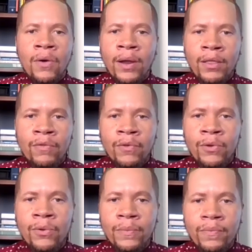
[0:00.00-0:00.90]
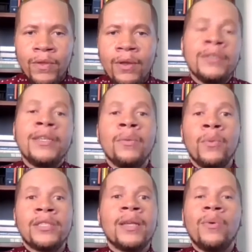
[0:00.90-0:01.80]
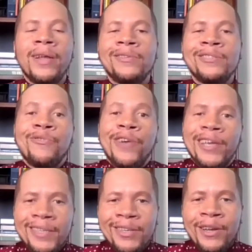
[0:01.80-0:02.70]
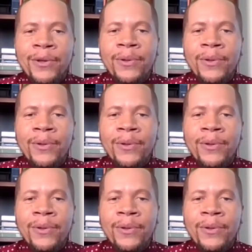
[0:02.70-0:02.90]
going through, dealing with someone else's crazy,